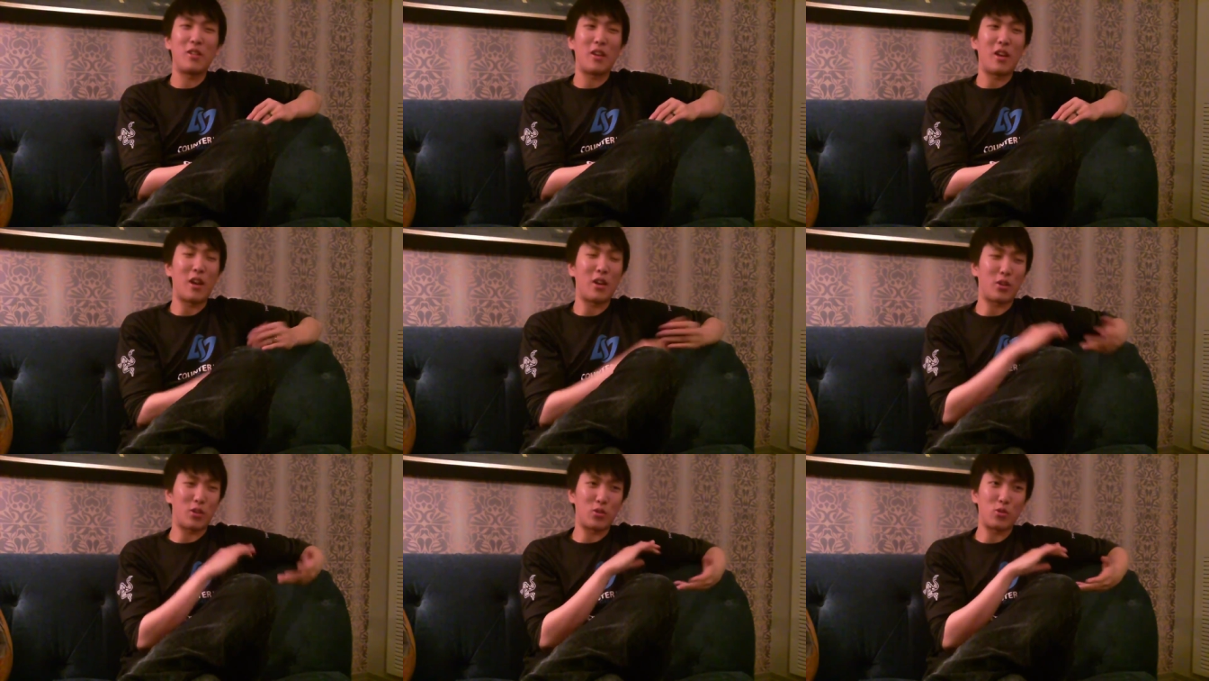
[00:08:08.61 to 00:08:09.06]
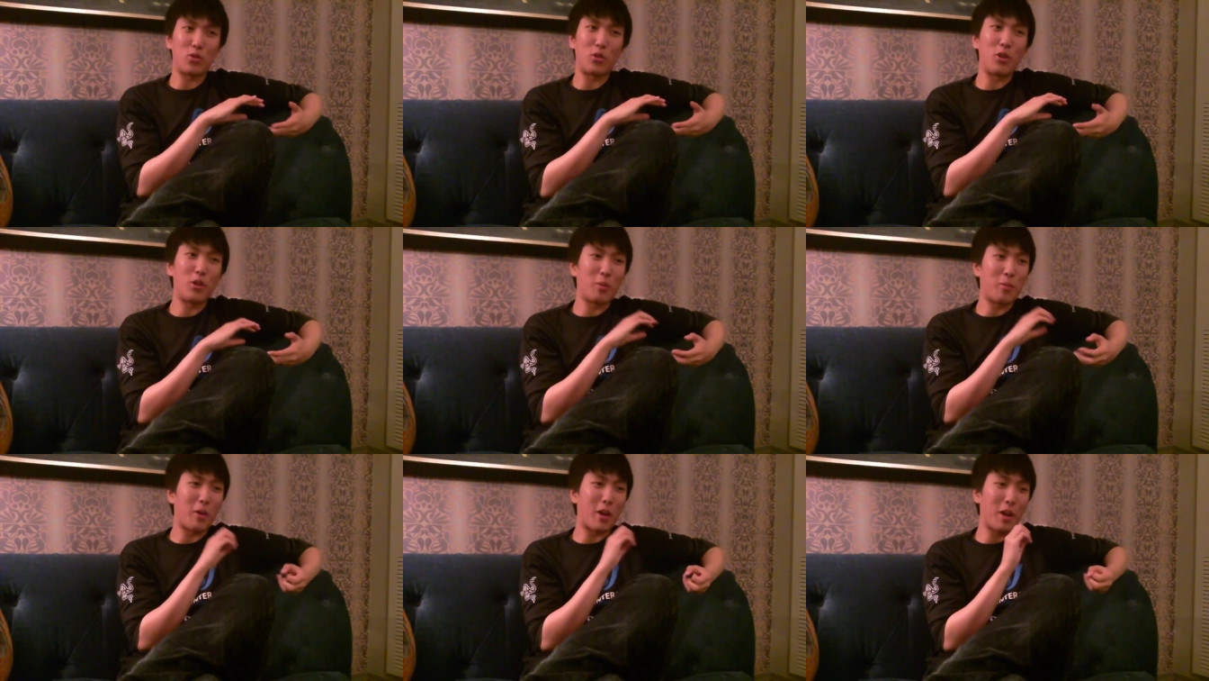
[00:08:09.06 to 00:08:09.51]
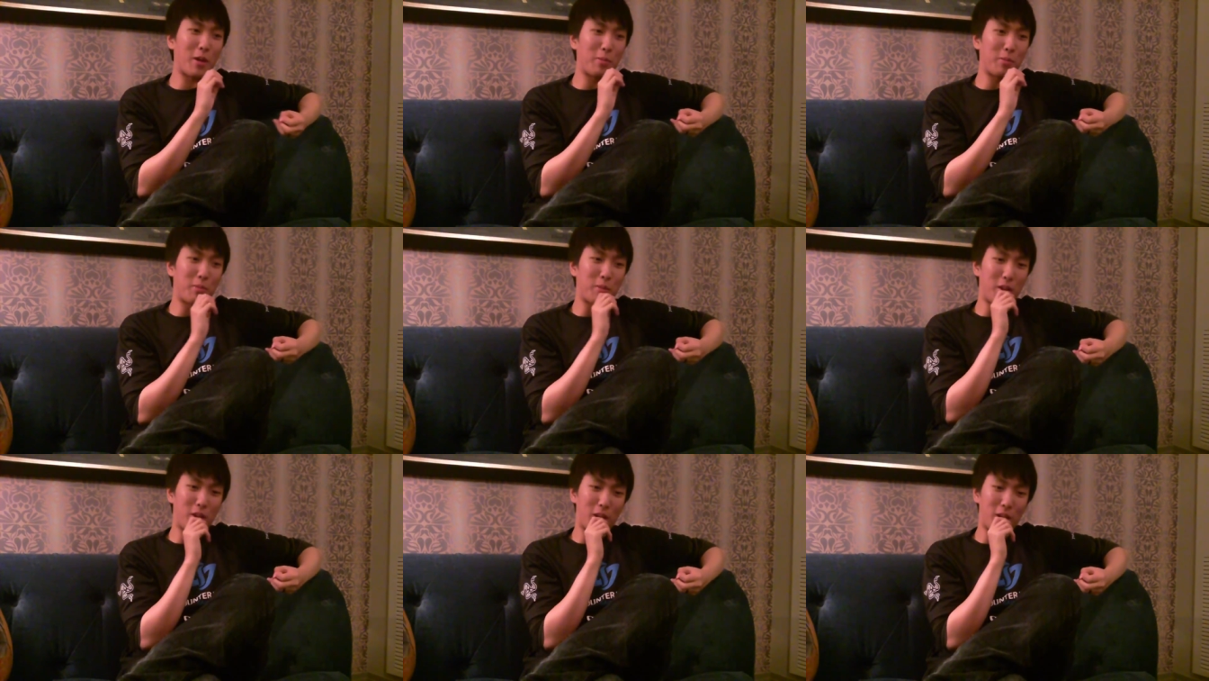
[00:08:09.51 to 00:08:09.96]
how to control the
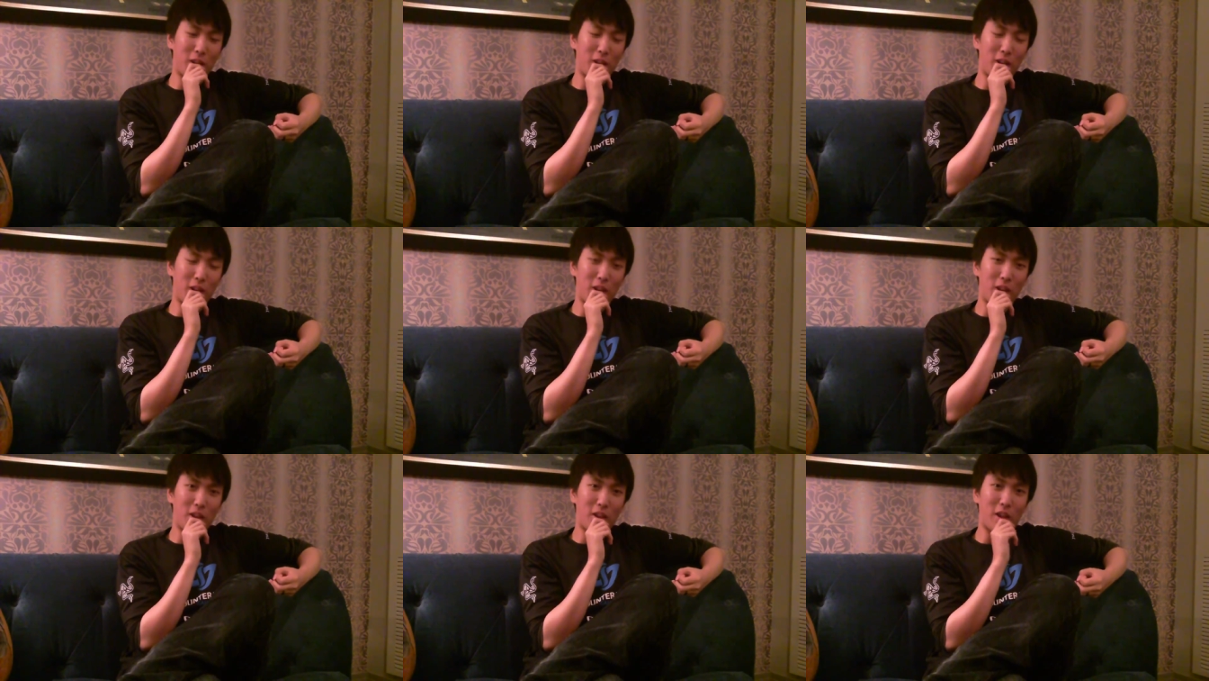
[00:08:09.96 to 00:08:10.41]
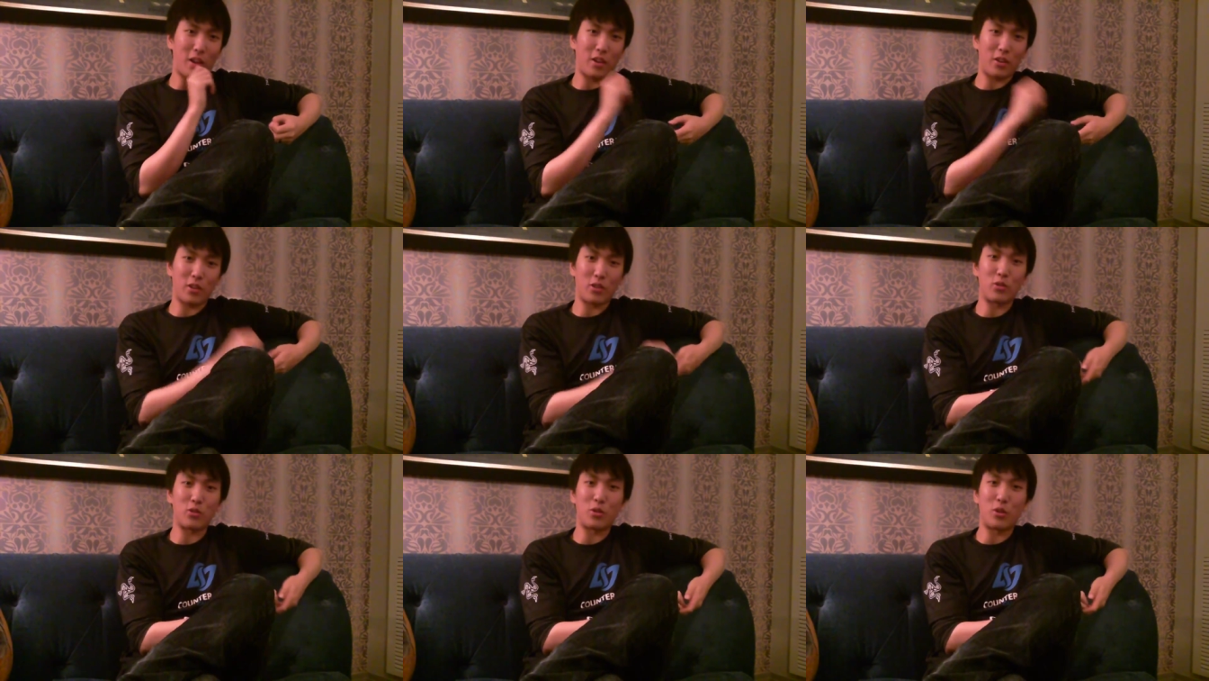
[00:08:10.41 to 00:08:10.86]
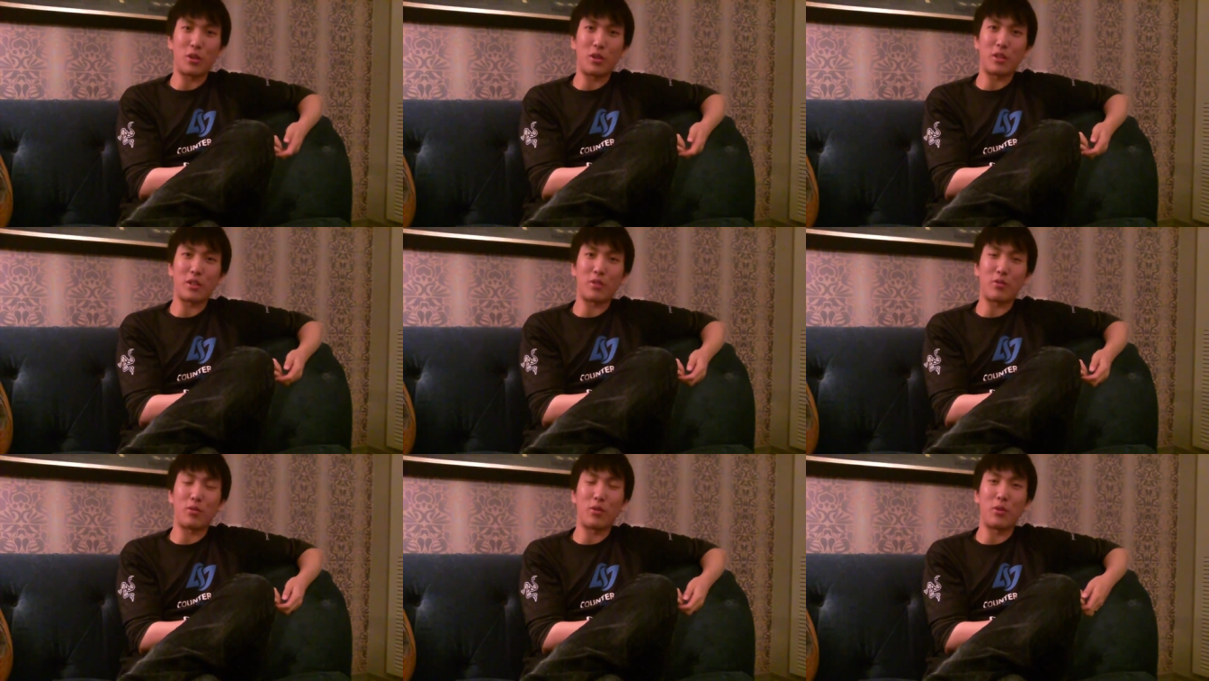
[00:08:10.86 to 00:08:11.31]
map and how to control
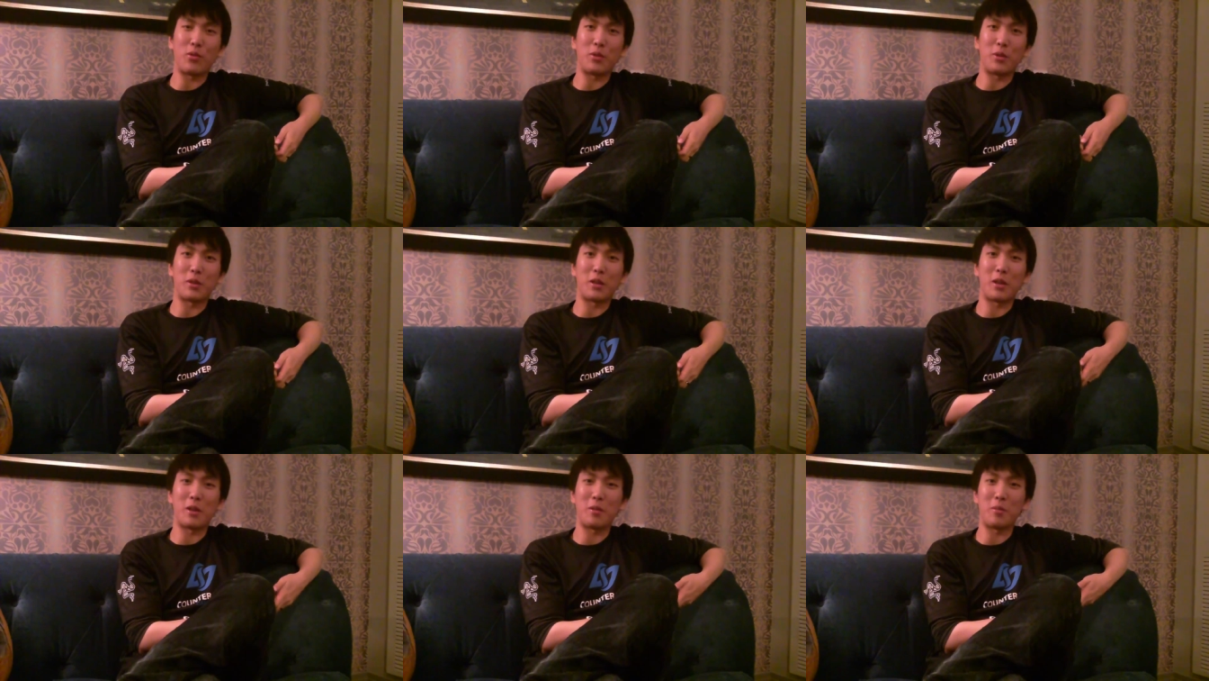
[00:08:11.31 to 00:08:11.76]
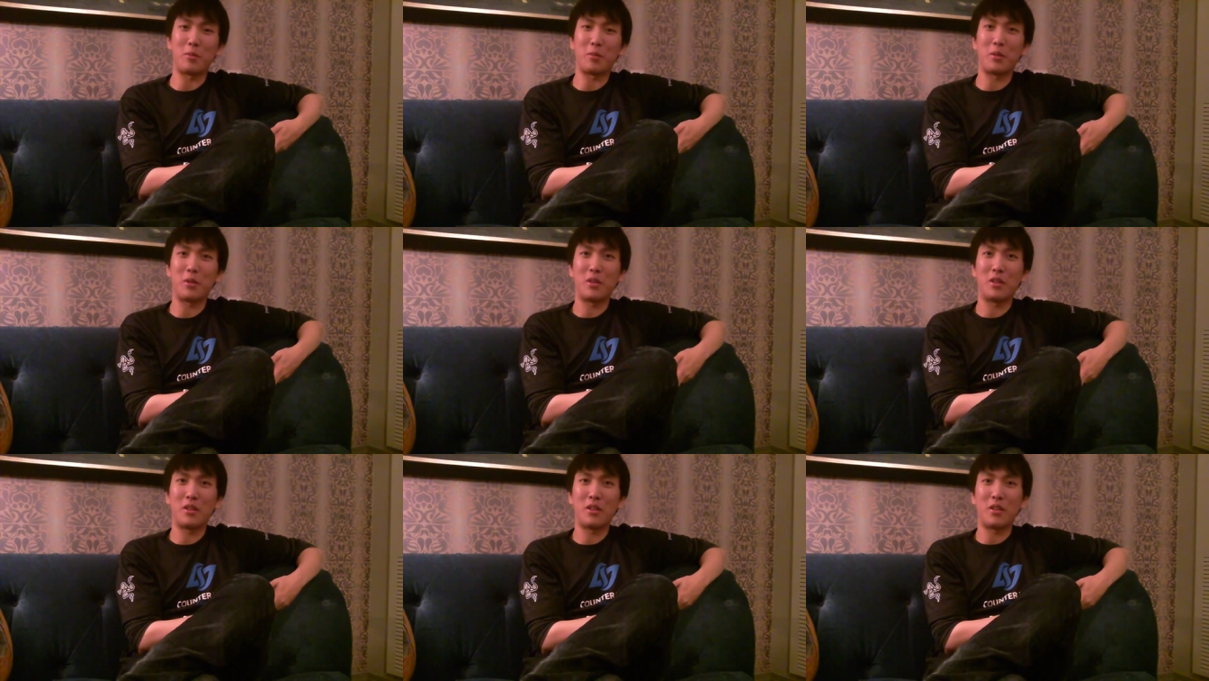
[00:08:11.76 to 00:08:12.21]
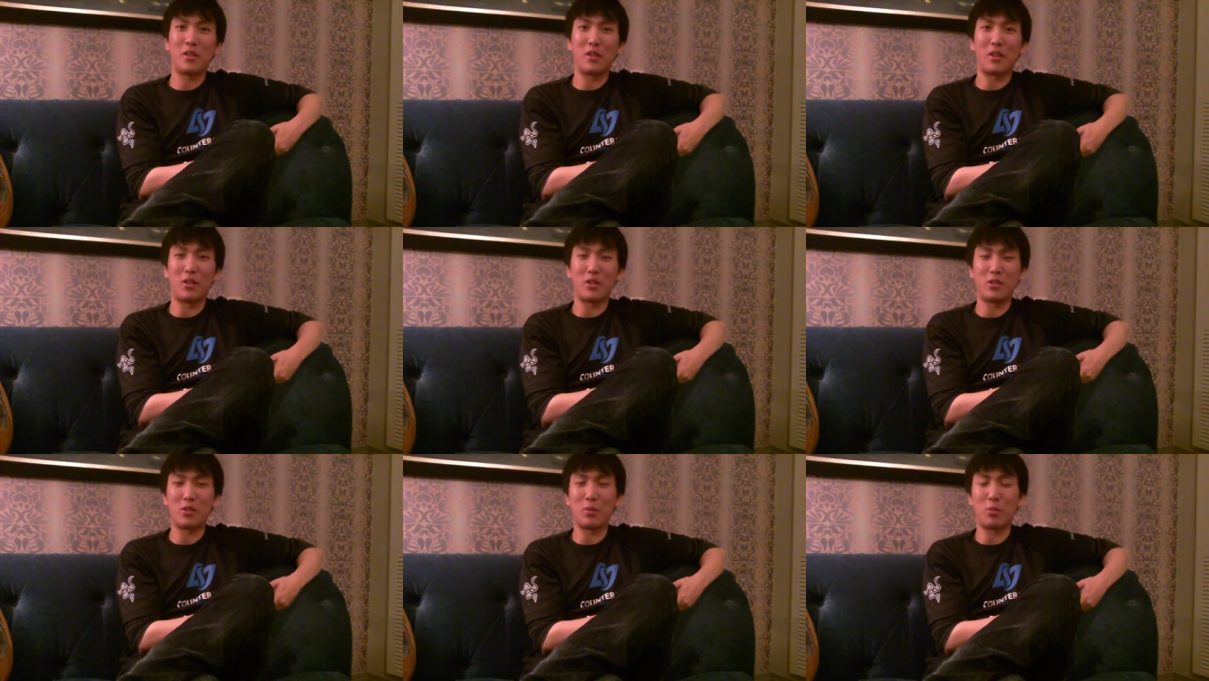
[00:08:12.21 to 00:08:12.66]
like the flow of the game
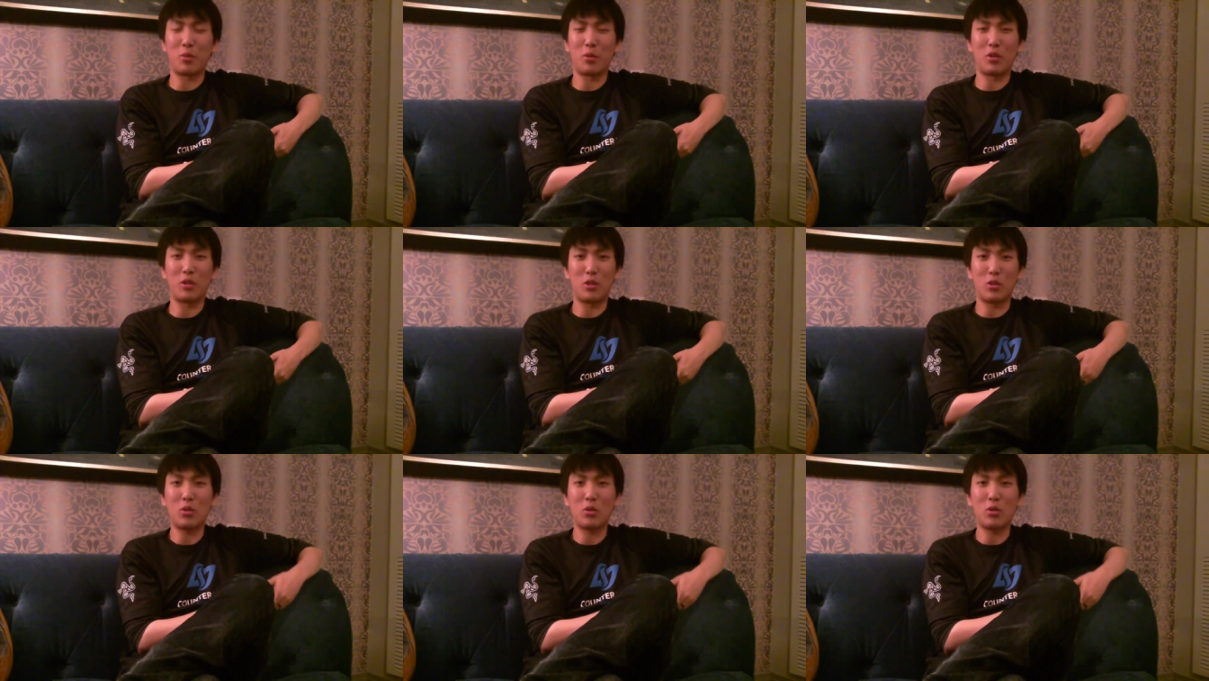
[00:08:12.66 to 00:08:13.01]
on a support.